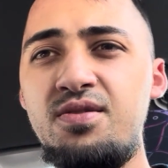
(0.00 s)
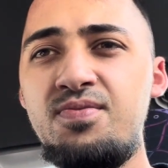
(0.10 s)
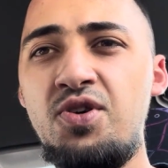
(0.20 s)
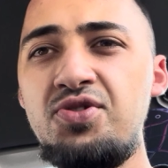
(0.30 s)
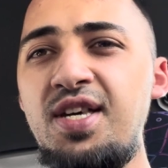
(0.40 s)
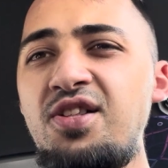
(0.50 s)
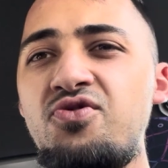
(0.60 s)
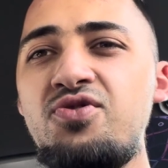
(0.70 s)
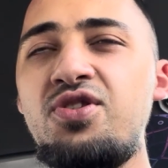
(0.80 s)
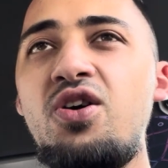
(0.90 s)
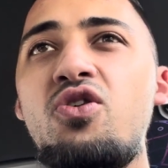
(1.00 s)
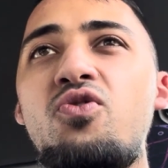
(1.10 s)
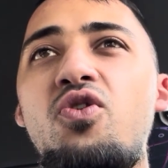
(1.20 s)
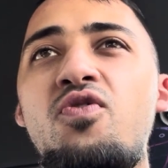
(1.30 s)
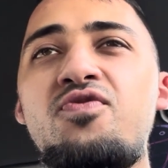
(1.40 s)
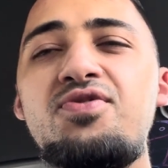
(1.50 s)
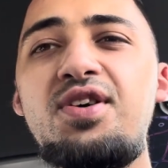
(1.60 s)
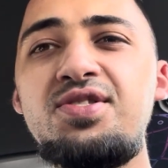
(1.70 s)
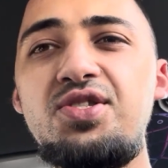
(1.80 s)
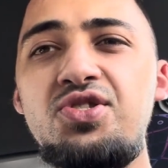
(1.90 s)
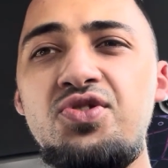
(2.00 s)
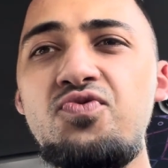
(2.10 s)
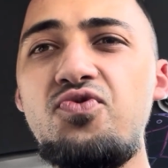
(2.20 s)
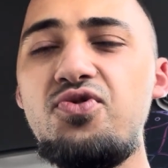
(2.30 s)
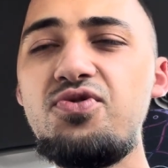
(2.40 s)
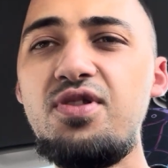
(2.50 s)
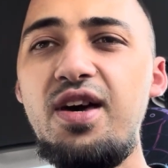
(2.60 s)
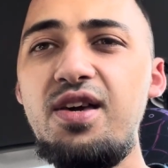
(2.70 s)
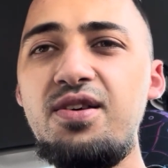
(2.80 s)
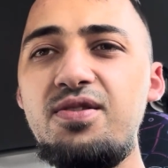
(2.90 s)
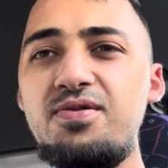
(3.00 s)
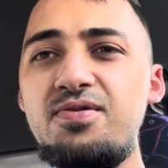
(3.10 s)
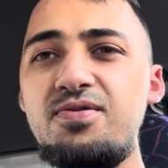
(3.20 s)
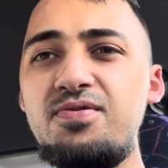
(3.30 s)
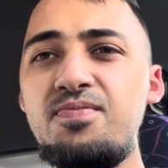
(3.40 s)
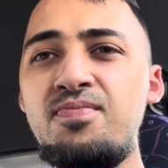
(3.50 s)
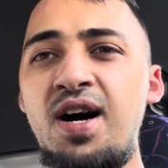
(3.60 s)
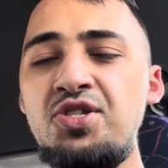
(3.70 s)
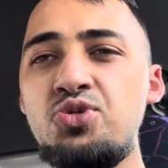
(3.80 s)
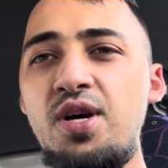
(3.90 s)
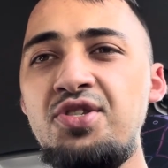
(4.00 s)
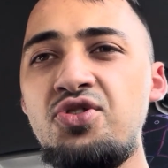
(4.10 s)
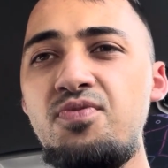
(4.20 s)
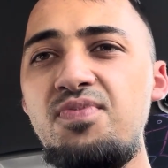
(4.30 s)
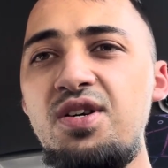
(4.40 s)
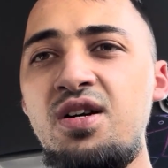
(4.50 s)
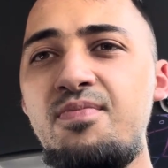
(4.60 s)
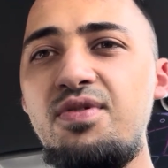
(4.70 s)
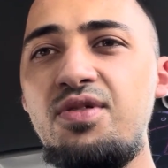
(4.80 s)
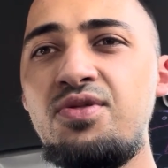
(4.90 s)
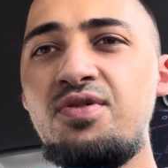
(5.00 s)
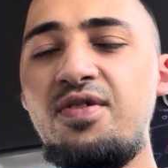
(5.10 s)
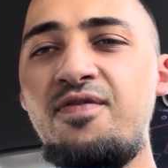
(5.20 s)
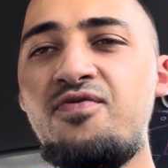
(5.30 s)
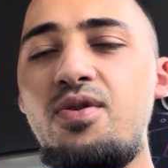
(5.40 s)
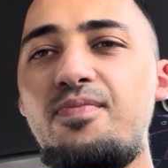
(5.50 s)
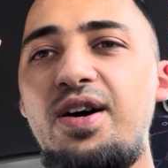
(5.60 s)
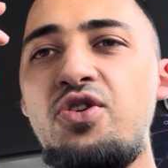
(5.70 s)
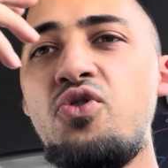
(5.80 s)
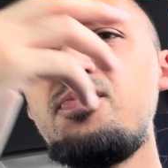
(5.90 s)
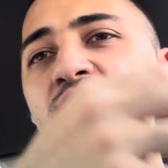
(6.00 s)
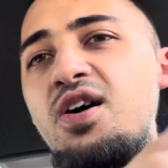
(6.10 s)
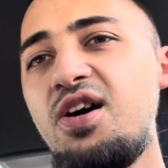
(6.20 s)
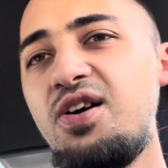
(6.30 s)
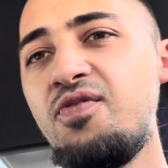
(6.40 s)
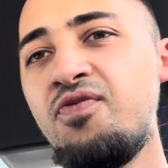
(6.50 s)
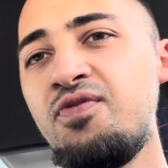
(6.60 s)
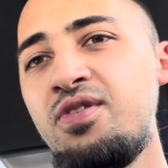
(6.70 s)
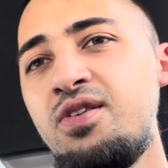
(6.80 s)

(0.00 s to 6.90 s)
because they don't go over this in school. Like my stress could be coming from my home life